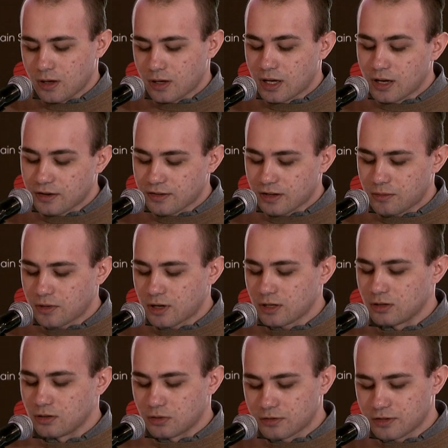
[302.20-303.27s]
kill
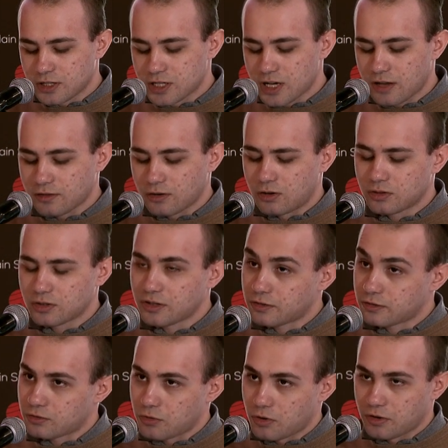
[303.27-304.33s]
someone, lose a chase, or
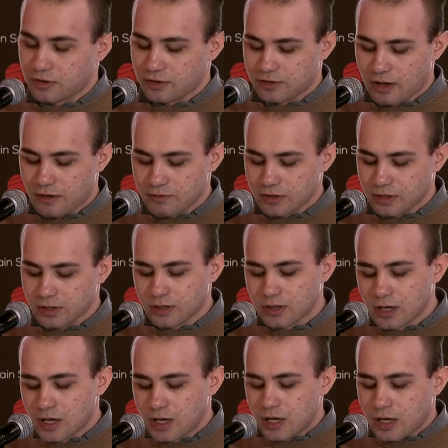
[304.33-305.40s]
destroy something.
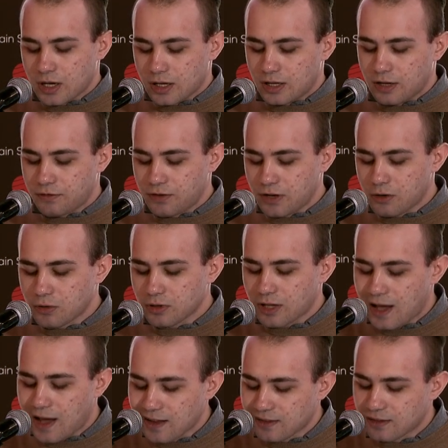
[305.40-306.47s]
The thing what
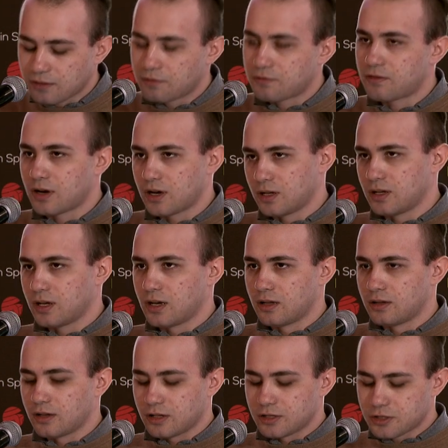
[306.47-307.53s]
adds the fun
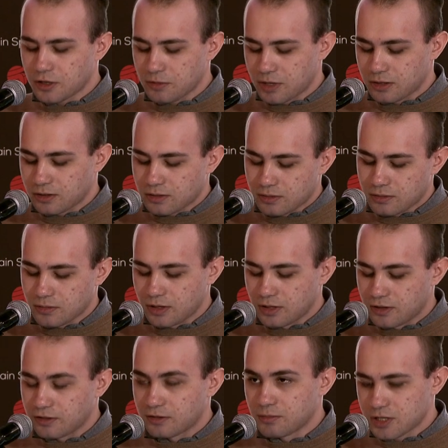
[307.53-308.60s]
and enjoyment
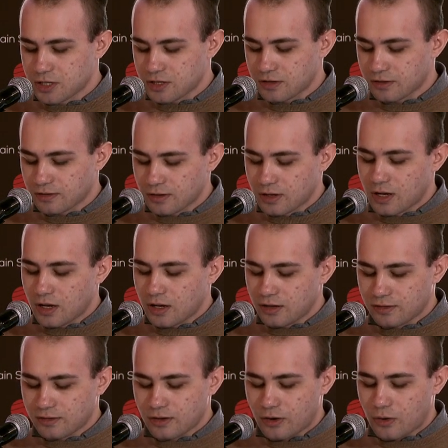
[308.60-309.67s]
in these missions
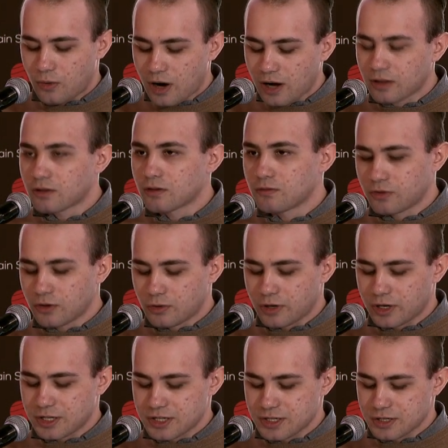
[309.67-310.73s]
is the right
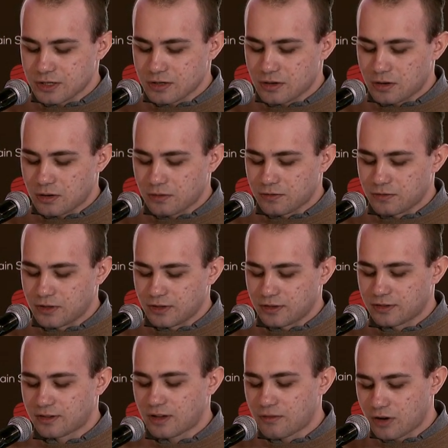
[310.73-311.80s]
configuration of these
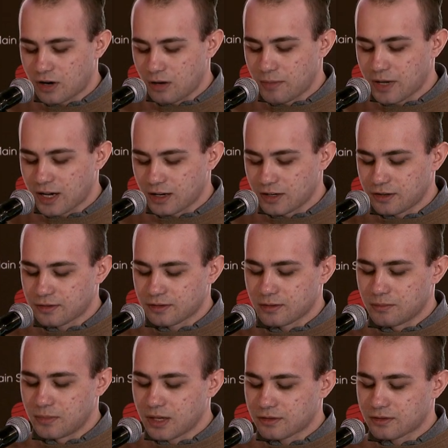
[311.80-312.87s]
several mechanics
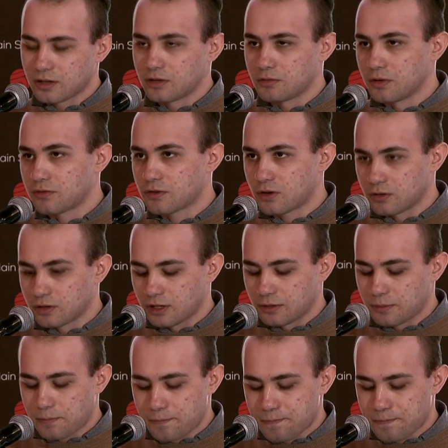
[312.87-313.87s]
mixed with content.